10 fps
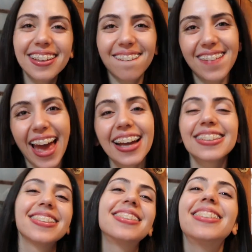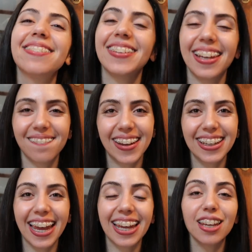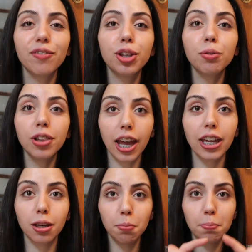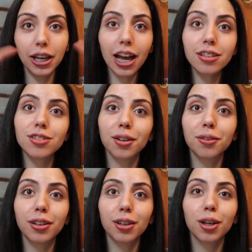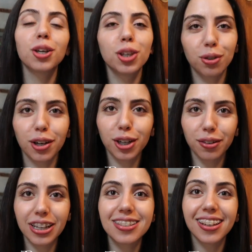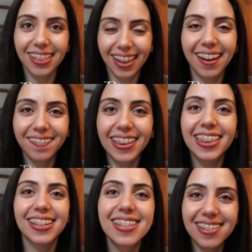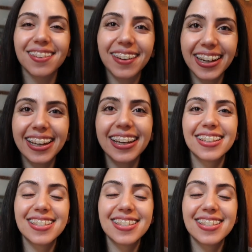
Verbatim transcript: Welcome back to 2 Minute Monday, and if you like Picasso, you are going to love this story.